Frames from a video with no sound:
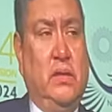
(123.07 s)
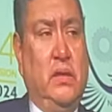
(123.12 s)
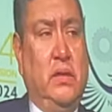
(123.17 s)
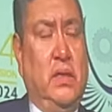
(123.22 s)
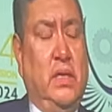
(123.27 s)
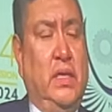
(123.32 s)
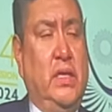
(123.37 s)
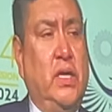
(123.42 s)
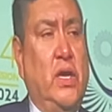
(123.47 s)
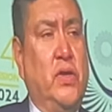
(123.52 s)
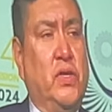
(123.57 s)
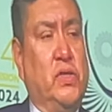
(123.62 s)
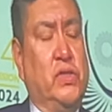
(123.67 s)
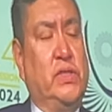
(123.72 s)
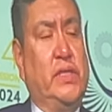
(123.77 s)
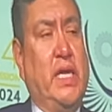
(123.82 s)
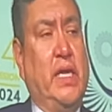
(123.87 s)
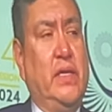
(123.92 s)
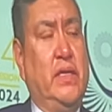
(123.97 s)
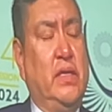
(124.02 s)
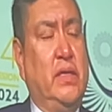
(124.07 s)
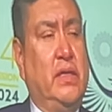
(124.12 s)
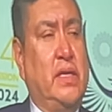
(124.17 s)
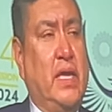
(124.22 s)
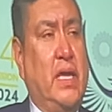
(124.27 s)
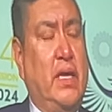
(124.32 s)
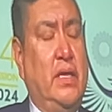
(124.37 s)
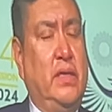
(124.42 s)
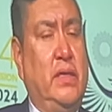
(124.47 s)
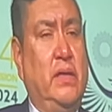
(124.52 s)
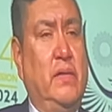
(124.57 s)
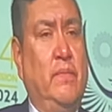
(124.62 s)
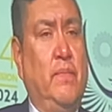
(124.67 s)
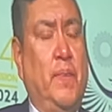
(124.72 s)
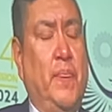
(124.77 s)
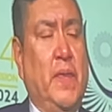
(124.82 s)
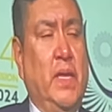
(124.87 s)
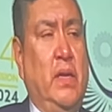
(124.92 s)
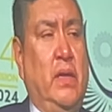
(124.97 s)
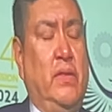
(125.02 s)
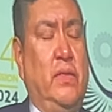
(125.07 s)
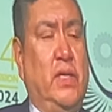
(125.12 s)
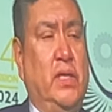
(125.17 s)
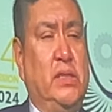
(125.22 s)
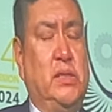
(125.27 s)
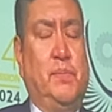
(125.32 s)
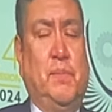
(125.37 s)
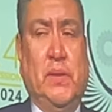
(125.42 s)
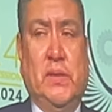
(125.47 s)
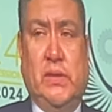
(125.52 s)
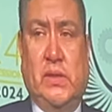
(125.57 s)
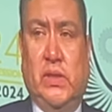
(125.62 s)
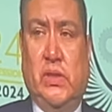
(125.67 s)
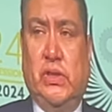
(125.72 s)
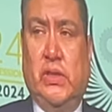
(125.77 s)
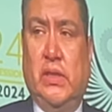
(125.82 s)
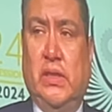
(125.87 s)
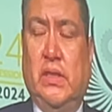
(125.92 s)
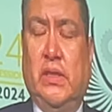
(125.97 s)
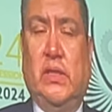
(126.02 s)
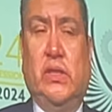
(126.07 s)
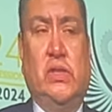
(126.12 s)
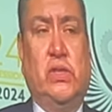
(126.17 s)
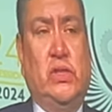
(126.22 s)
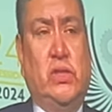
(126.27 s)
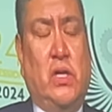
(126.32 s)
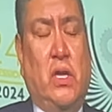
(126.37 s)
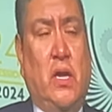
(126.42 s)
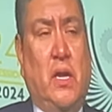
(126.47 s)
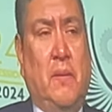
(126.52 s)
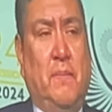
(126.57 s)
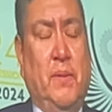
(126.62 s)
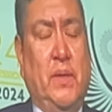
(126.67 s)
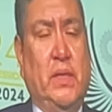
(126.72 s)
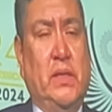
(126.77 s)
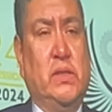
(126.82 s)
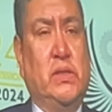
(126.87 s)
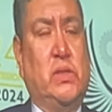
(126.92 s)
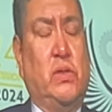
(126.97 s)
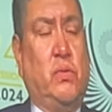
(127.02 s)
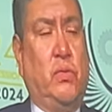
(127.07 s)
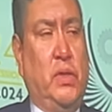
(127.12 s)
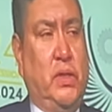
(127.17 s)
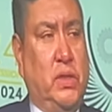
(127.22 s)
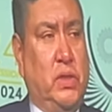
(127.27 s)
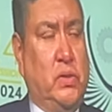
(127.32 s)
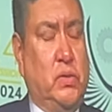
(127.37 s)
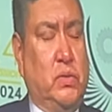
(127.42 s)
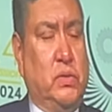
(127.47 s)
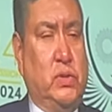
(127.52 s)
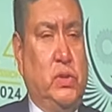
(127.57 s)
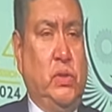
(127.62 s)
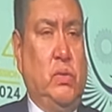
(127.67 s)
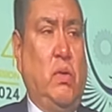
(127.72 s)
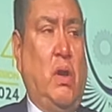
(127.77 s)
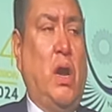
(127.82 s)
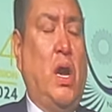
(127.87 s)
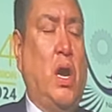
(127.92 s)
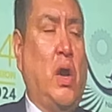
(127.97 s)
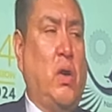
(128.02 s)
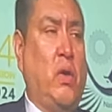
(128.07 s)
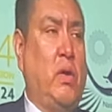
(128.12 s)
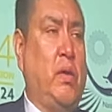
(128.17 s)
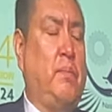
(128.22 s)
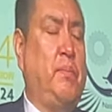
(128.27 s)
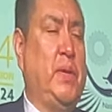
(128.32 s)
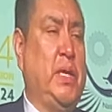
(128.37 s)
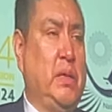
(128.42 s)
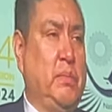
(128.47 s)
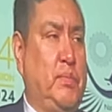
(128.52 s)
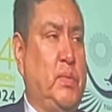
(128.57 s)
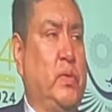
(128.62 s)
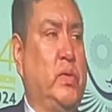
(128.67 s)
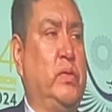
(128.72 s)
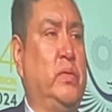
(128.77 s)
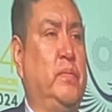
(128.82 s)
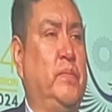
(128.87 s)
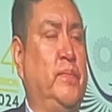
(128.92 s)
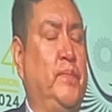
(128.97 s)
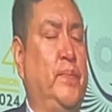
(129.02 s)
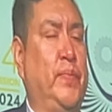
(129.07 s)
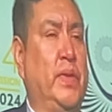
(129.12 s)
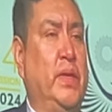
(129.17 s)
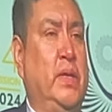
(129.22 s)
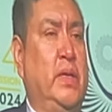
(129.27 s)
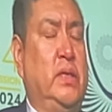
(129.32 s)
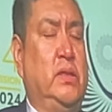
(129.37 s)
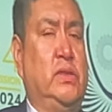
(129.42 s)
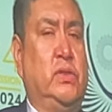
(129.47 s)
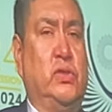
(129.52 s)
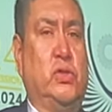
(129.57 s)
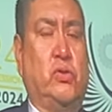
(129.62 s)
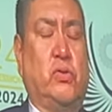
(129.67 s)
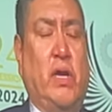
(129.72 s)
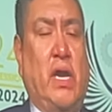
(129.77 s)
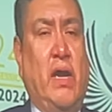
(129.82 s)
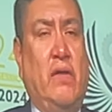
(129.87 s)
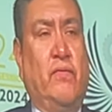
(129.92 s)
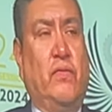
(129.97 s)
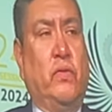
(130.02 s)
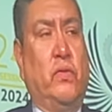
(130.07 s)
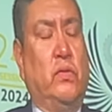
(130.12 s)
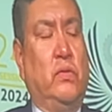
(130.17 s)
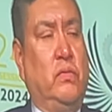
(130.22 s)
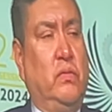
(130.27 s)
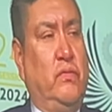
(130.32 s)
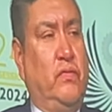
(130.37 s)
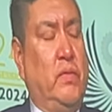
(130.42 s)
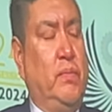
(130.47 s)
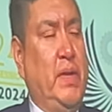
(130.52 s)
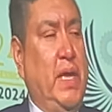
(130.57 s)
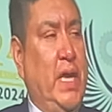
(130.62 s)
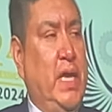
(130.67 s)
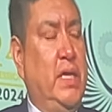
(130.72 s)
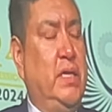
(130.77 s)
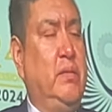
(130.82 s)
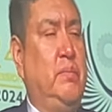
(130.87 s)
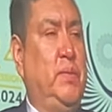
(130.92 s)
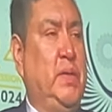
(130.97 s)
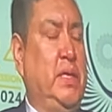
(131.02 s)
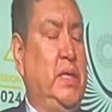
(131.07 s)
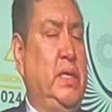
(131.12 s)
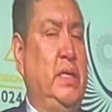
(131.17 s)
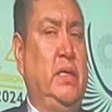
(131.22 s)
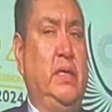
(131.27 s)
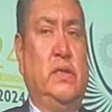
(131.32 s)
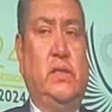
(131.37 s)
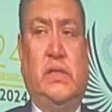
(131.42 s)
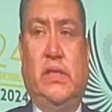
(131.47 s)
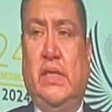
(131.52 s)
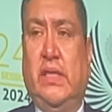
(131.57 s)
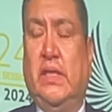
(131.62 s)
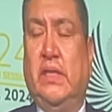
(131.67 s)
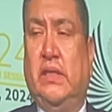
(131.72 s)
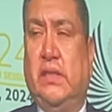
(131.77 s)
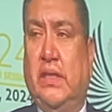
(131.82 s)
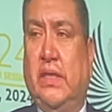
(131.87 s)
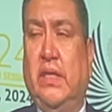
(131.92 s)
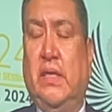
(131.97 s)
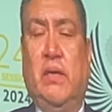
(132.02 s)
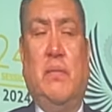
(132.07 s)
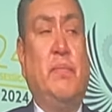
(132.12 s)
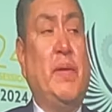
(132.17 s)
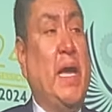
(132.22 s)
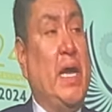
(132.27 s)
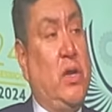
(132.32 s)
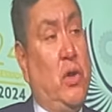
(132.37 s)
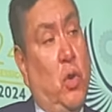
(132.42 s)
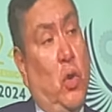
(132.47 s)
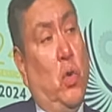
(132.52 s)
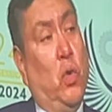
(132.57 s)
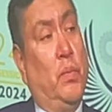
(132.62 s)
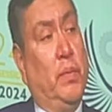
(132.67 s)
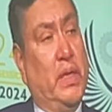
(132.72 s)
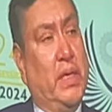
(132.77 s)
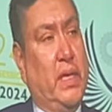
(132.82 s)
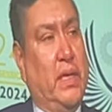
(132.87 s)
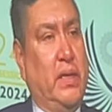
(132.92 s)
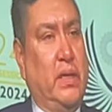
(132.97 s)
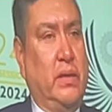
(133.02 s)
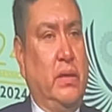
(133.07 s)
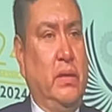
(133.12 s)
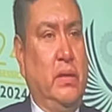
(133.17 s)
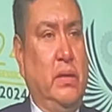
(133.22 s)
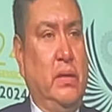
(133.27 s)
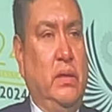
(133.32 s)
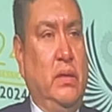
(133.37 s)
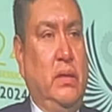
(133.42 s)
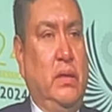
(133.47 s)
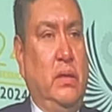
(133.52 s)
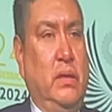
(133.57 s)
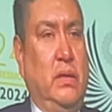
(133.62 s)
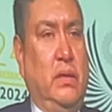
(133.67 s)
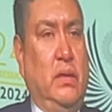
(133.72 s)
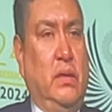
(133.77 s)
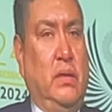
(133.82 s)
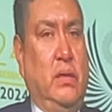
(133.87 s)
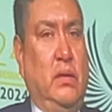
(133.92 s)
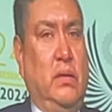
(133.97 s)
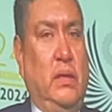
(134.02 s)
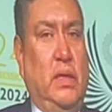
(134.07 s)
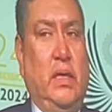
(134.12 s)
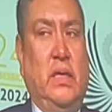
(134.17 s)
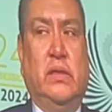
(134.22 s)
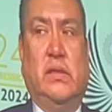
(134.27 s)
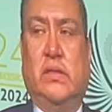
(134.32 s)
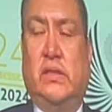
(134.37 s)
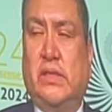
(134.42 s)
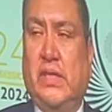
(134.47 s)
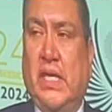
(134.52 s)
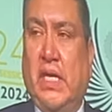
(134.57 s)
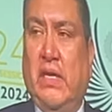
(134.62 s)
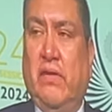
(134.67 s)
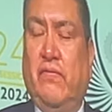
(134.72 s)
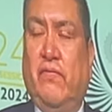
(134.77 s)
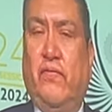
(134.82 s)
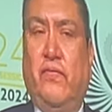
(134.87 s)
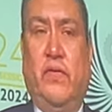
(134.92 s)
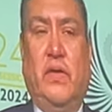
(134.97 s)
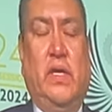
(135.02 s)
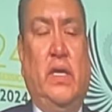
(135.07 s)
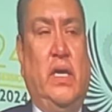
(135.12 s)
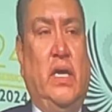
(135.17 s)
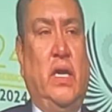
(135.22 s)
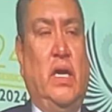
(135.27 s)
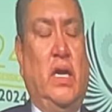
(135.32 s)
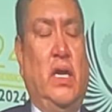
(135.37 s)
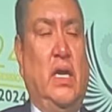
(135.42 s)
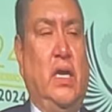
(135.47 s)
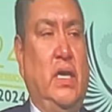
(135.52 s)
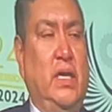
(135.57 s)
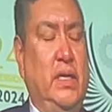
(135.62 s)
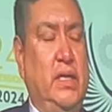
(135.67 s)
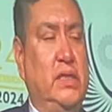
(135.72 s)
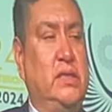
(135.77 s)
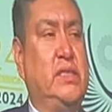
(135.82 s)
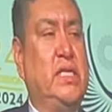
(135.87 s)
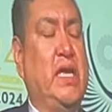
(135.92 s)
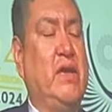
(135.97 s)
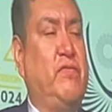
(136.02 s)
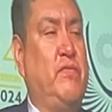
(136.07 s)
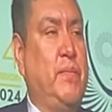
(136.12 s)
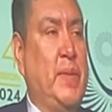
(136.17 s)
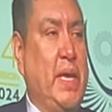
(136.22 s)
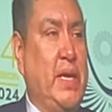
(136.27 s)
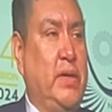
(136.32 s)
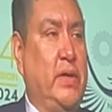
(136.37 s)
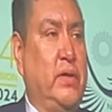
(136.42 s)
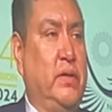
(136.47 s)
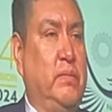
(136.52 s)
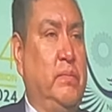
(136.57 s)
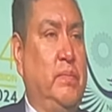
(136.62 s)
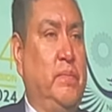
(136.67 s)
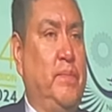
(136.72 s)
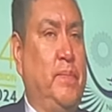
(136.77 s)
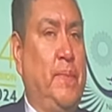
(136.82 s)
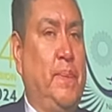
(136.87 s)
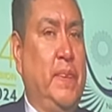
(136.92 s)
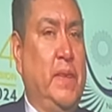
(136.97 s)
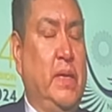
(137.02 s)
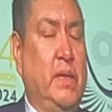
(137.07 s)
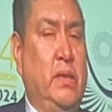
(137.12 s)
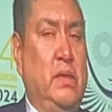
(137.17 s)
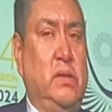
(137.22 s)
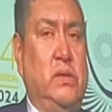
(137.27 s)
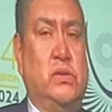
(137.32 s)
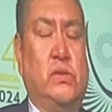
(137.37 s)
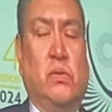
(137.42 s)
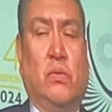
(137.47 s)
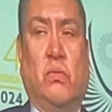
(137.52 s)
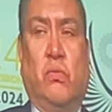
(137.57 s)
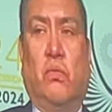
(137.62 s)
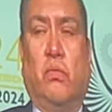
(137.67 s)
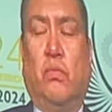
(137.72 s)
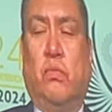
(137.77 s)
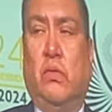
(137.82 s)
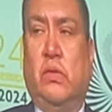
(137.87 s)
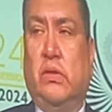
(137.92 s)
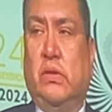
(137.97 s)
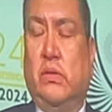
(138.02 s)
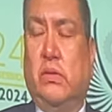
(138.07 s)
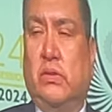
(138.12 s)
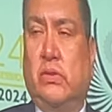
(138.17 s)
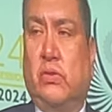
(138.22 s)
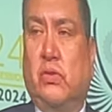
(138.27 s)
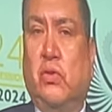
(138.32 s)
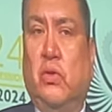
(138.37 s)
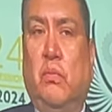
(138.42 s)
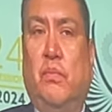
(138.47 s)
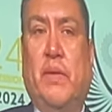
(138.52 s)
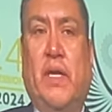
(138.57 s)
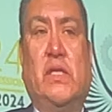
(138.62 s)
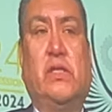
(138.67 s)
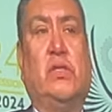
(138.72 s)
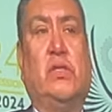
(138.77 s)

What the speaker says: and understanding that, this position, this job is critical to our people to travel from A to B, C, D, and back home again in safe, in a safe manner. So school bus